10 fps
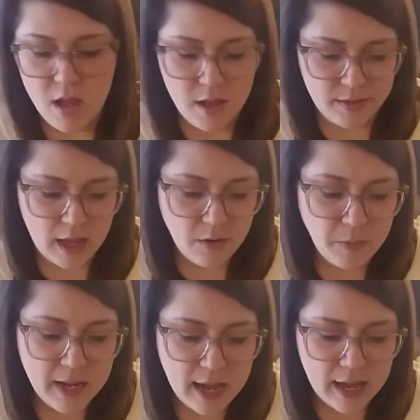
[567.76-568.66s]
Then
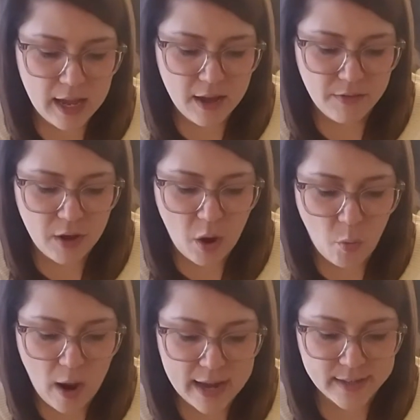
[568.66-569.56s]
we have
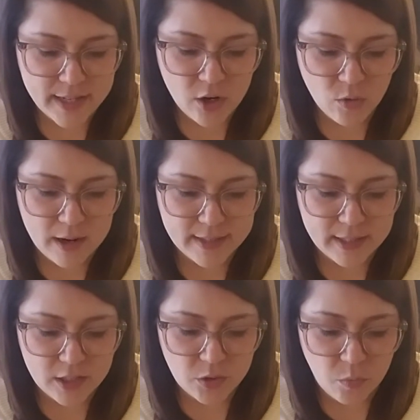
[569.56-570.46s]
Waxing
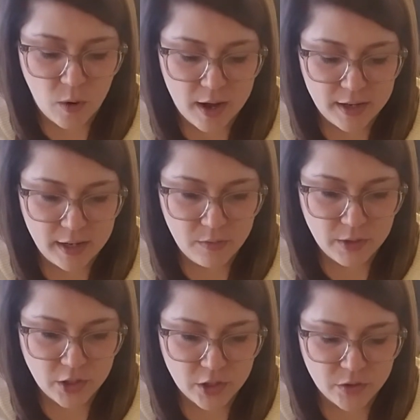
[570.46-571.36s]
Crescent one, which is